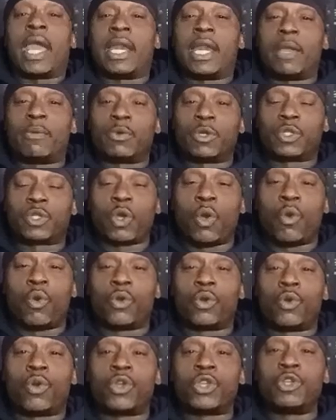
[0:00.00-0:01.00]
And they would throw
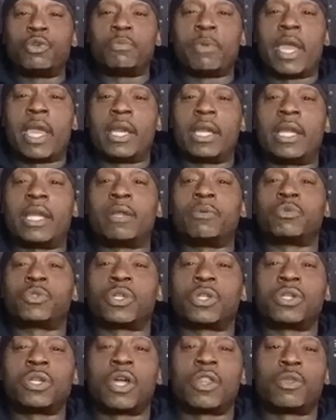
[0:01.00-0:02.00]
it on you, man, and it was
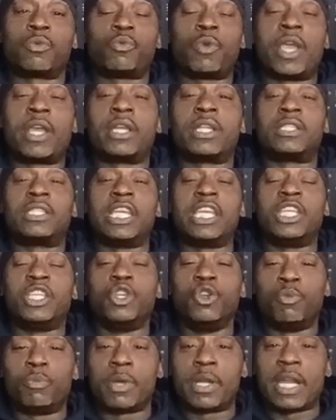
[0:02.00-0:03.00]
another way to
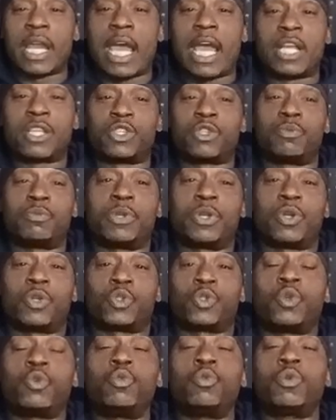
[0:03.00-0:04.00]
dehumanize you,
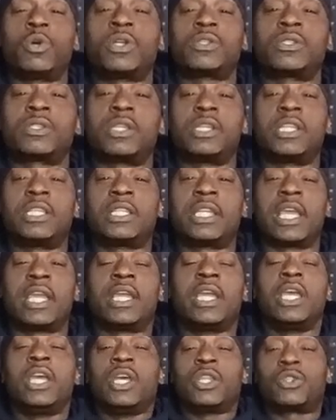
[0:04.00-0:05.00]
because who wants
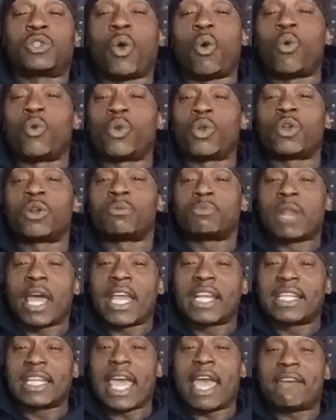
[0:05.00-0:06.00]
anything thrown on them
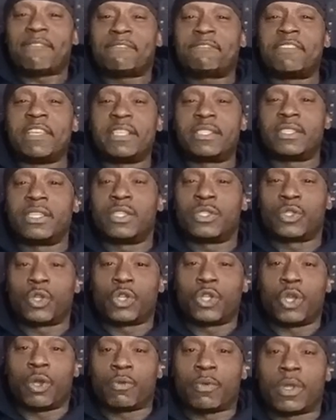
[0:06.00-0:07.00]
like that, feces or
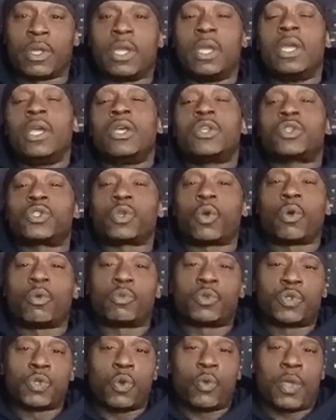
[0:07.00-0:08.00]
urine? So it
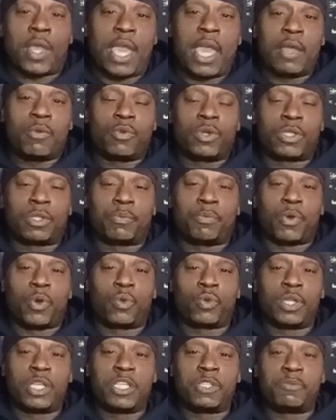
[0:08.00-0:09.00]
was okay with the
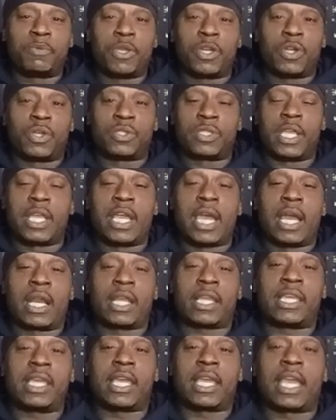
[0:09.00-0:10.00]
police because they got a
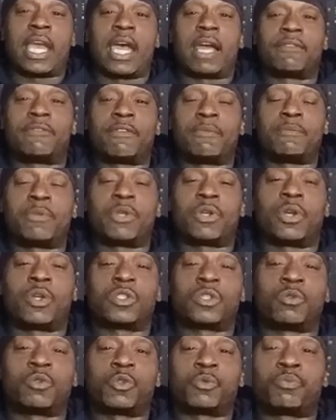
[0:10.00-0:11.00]
kick out of it
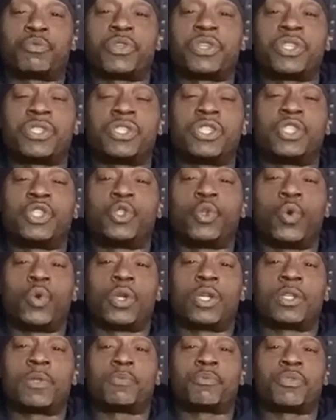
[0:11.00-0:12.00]
because it was prisoners
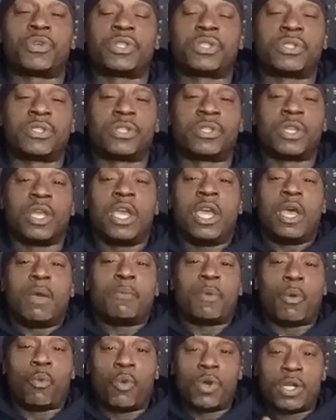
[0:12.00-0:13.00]
doing it to prisoners.
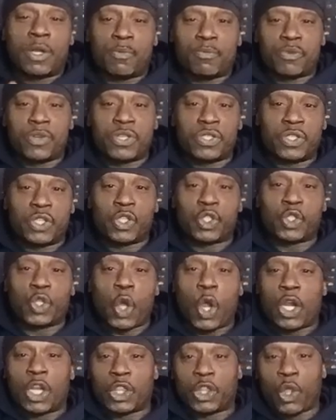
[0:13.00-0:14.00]
But when the prisoners
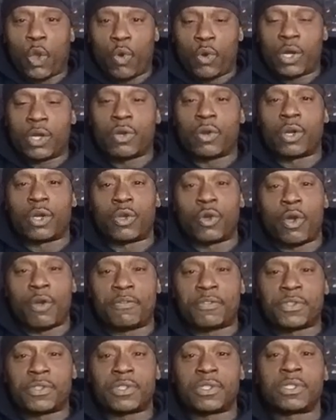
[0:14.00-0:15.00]
started throwing it on the
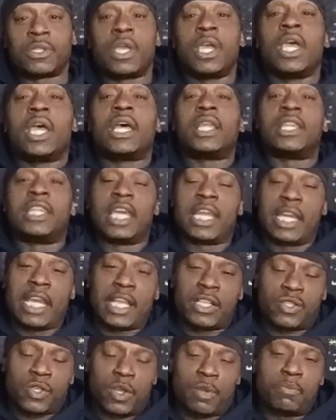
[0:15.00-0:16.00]
officers, then
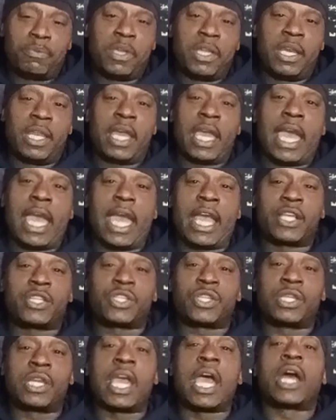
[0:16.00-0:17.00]
they took media
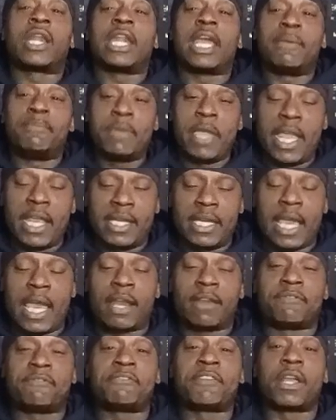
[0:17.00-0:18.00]
action now. They made
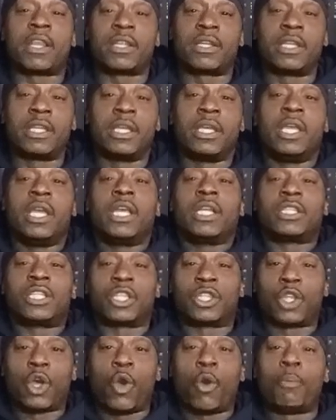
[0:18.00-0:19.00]
that a felony to
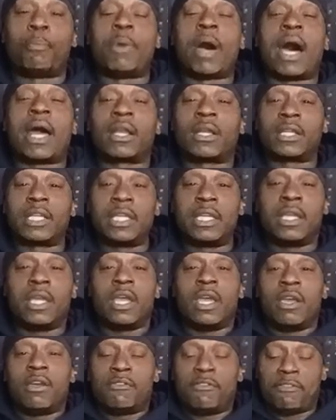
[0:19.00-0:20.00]
throw bodily
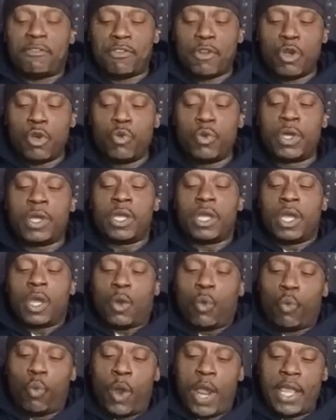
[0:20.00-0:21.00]
fluid,
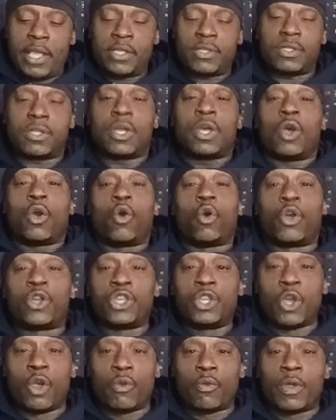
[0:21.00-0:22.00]
waste, or
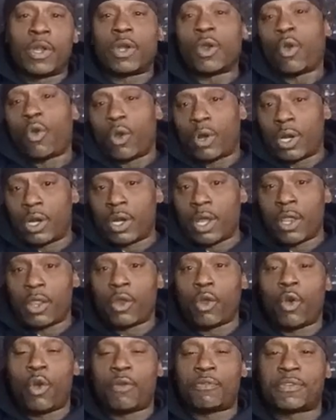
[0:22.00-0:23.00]
urine on another
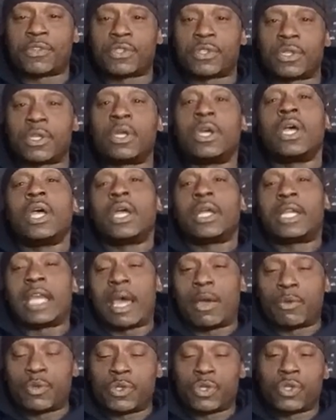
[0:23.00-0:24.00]
officer.
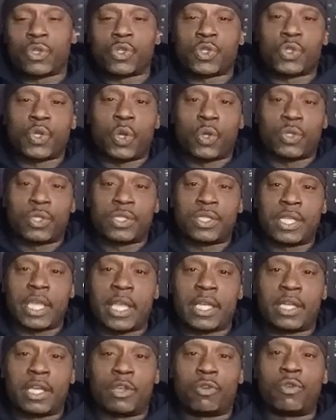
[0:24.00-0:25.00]
That was an assault in the
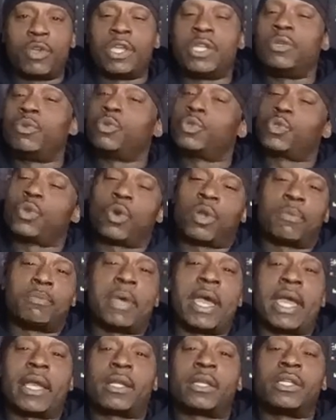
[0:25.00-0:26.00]
second degree. He was
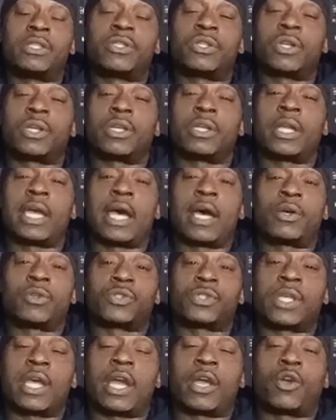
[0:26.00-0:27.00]
automatically taken to
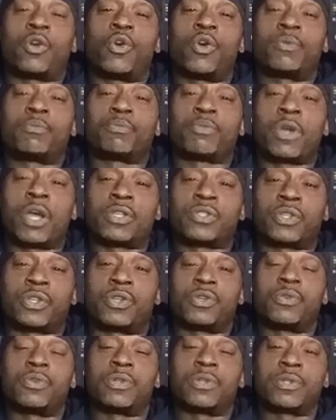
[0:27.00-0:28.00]
outside court and
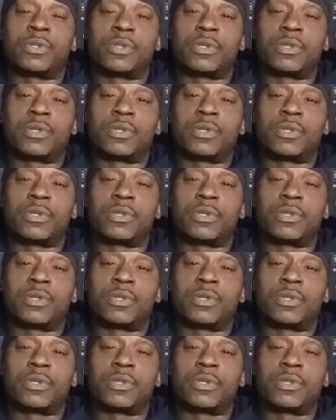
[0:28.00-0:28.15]
prosecuted.